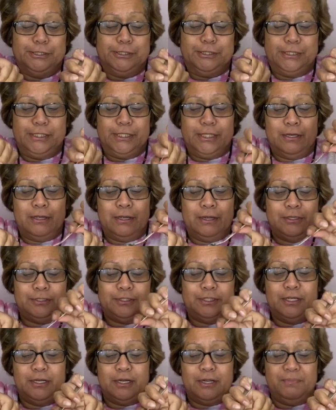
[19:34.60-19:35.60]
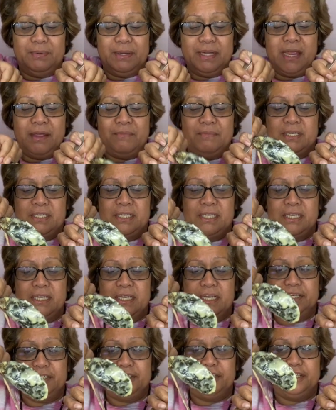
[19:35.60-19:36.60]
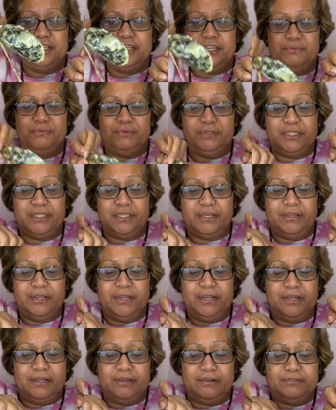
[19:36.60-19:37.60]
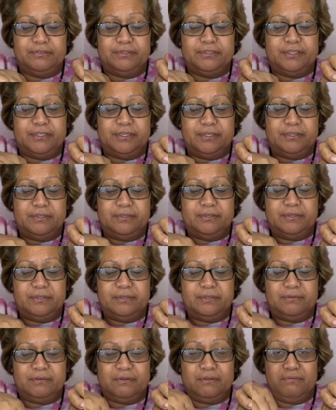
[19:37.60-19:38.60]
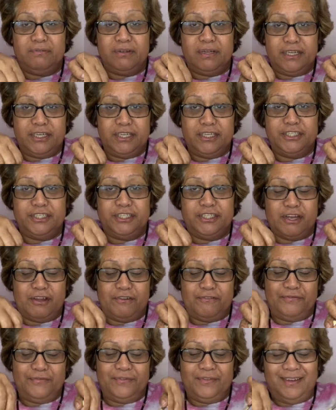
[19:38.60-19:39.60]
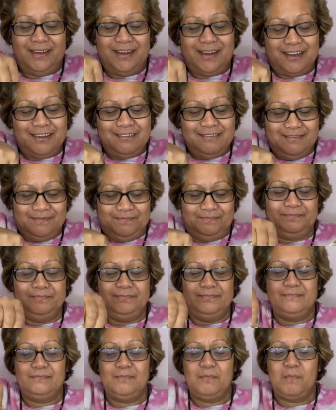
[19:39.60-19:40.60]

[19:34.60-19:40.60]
Till I became a teenager, then it was something else. Go-go-geeky stuff, you know.